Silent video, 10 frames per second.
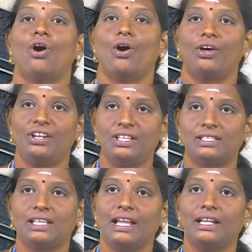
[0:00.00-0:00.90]
are
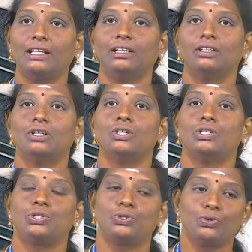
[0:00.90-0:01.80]
designed
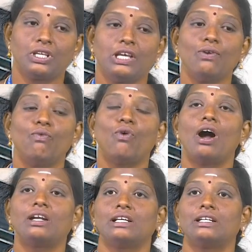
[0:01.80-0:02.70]
to give
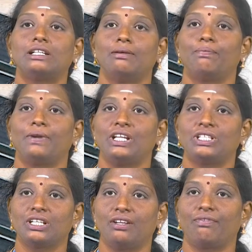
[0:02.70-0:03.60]
water
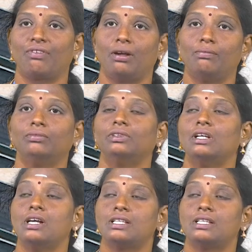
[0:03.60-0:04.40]
temperature from